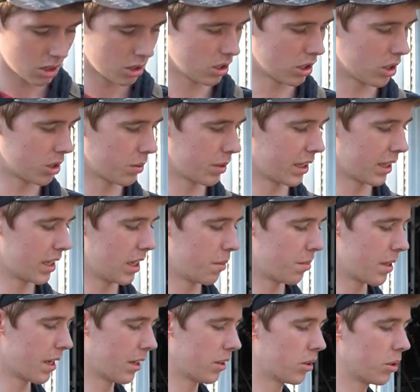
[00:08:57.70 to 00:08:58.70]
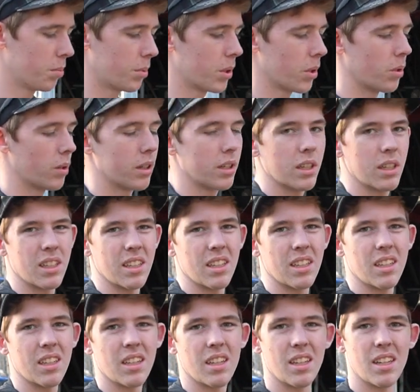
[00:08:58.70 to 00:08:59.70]
just so I can keep that group going,
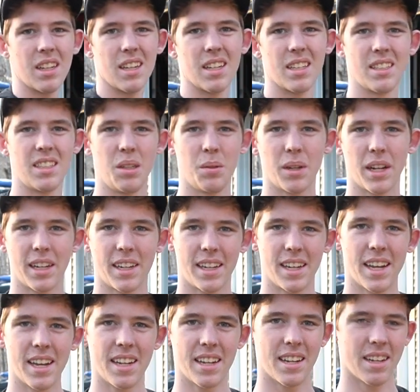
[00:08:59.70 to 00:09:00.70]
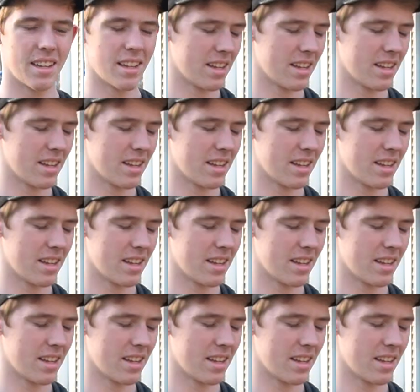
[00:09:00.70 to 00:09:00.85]
see what I can get.